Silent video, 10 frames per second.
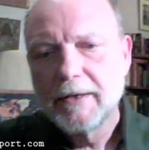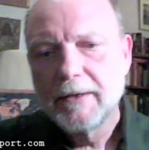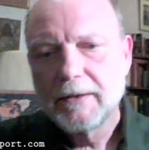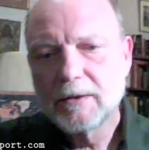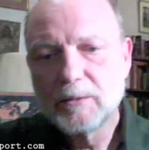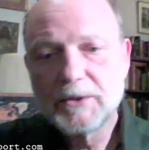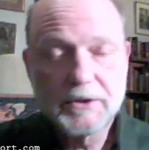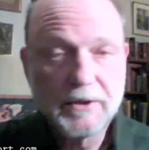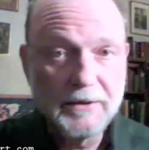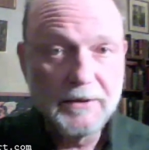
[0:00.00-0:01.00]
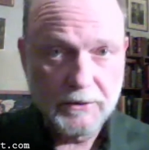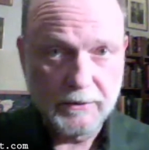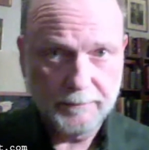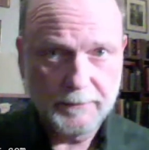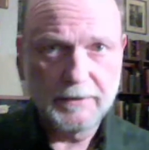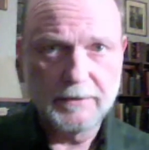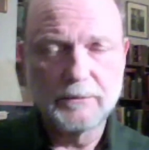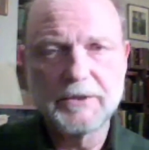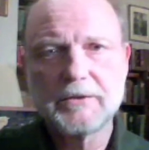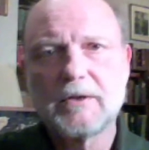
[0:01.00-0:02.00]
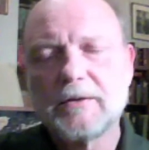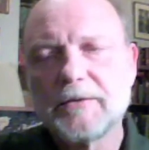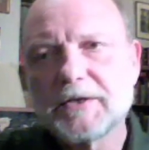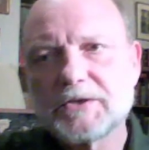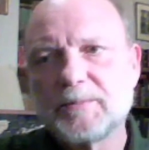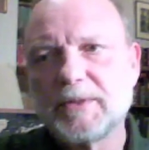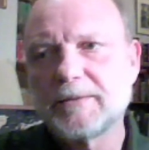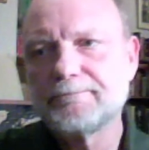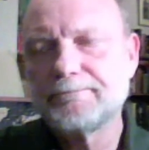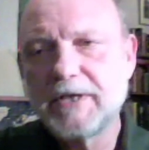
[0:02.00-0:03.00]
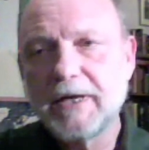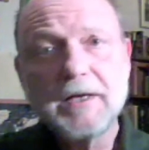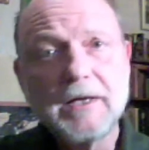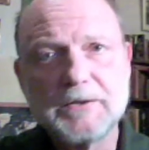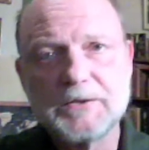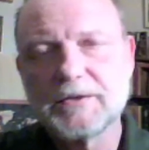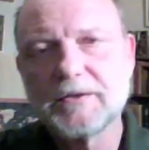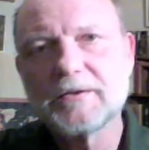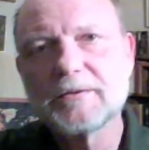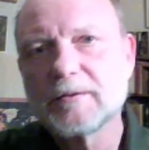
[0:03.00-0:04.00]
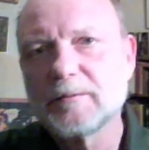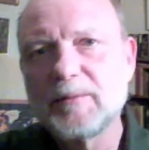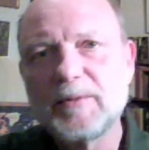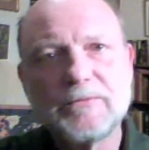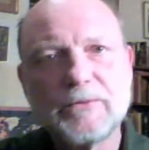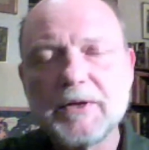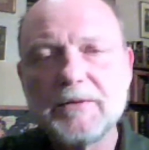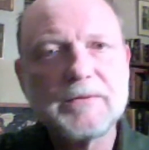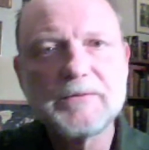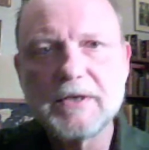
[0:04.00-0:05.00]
We should also, recall that it's been decades, maybe 40, 50